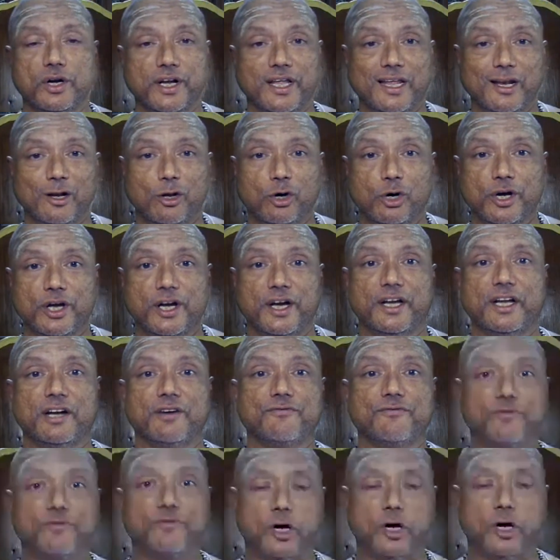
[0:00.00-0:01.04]
and
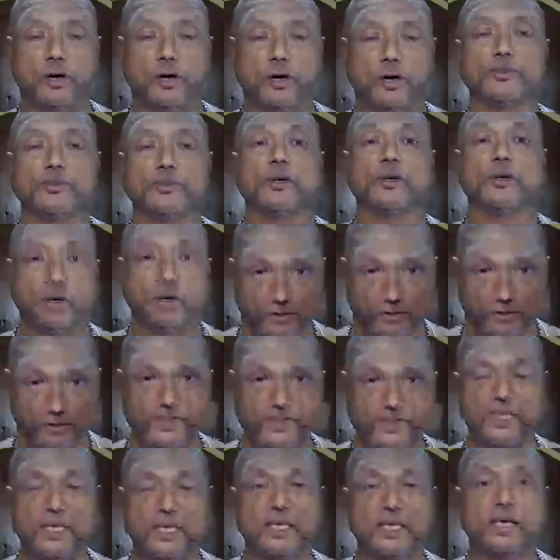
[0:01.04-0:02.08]
elongated
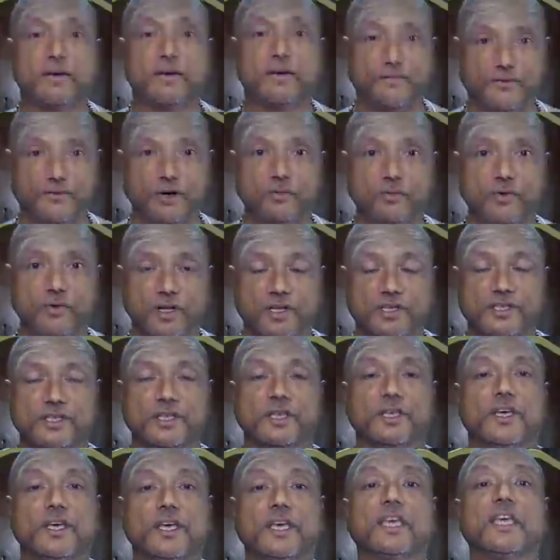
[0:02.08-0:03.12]
forms of the
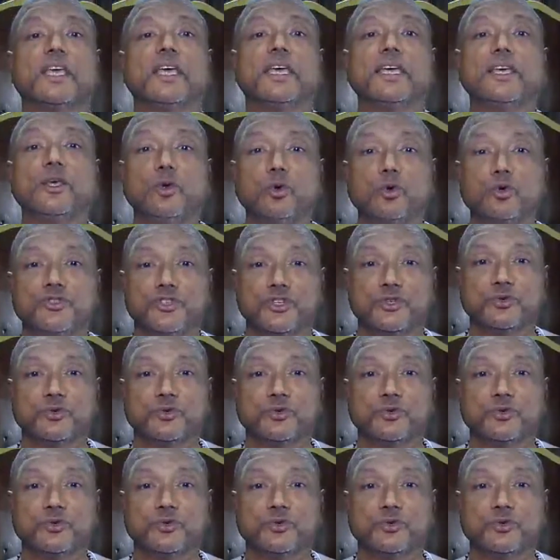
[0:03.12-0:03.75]
vowels.